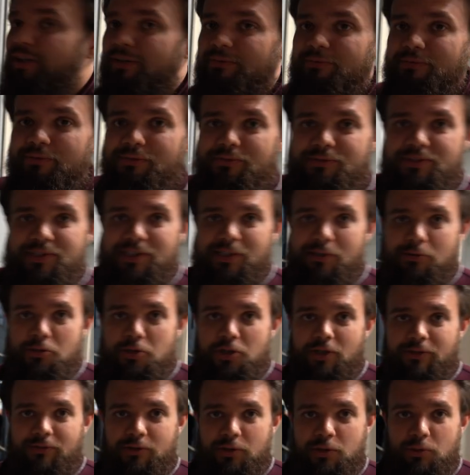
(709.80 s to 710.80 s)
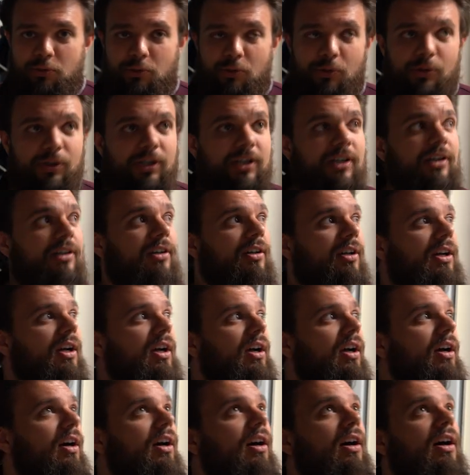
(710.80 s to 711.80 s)
then we'll talk
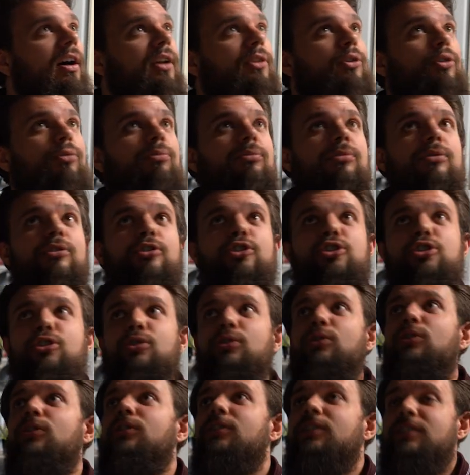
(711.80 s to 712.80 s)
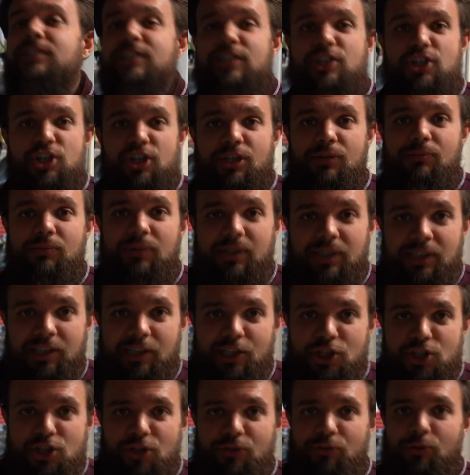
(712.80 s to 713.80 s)
in the next videos about
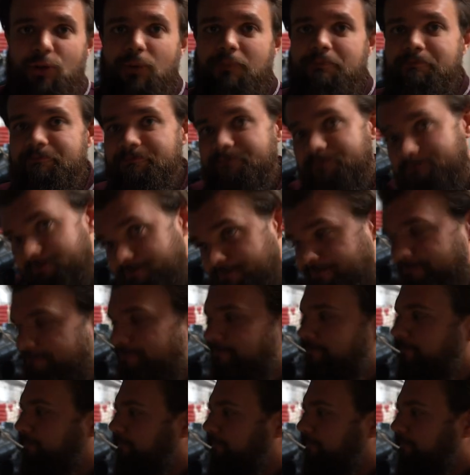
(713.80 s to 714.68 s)
what, why, and what